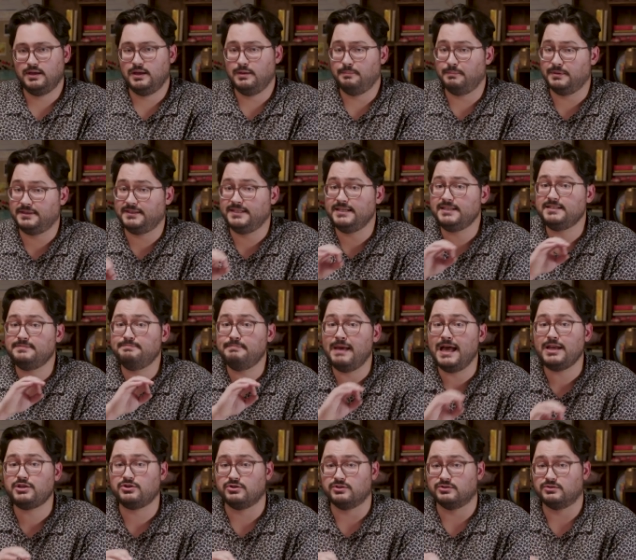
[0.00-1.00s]
But these
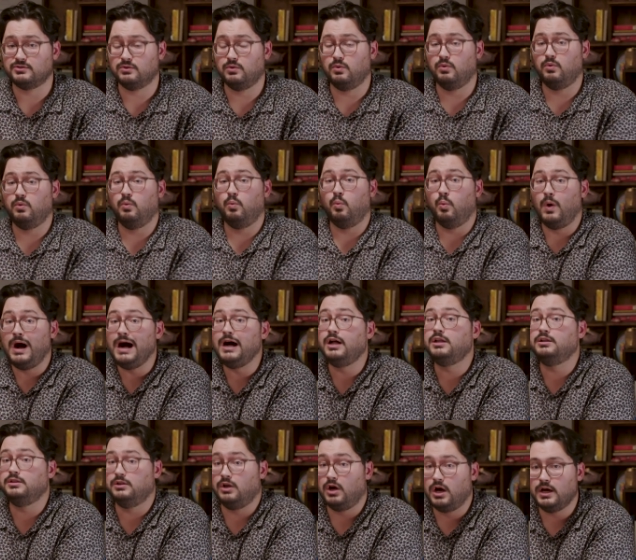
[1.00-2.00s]
measures,
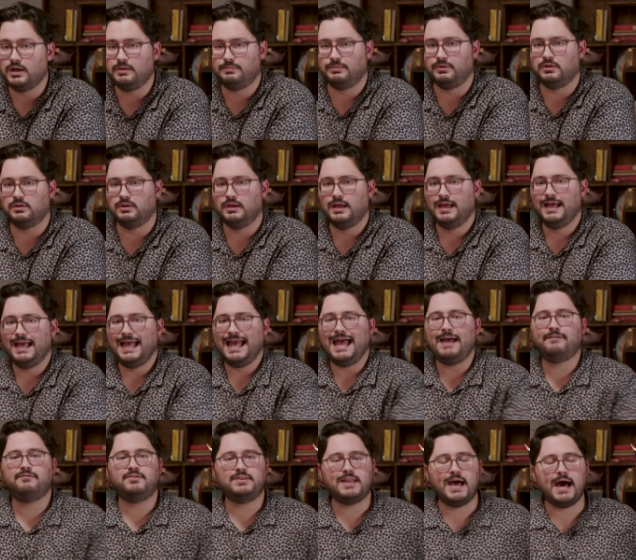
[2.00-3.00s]
while laudable,
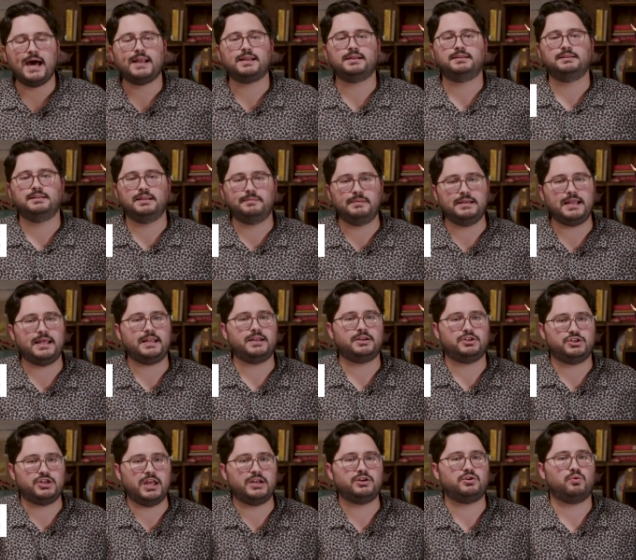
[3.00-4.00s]
have not
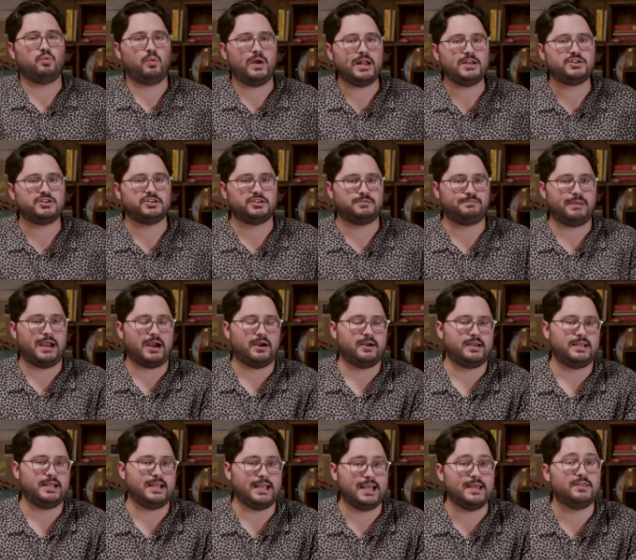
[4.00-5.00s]
eliminated gender wage
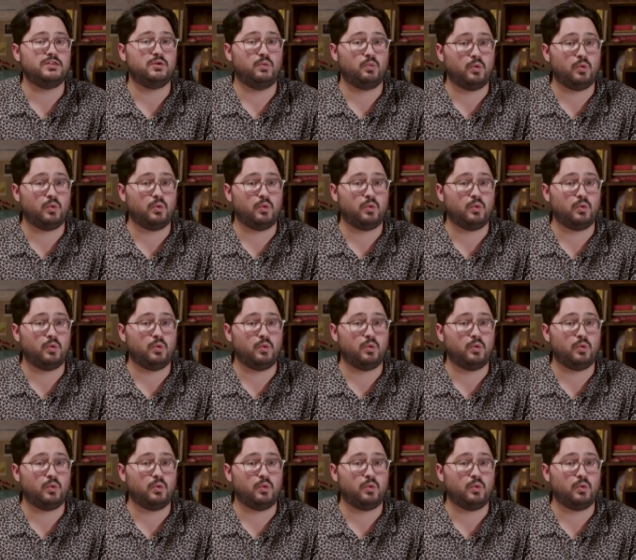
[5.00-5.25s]
disparity in the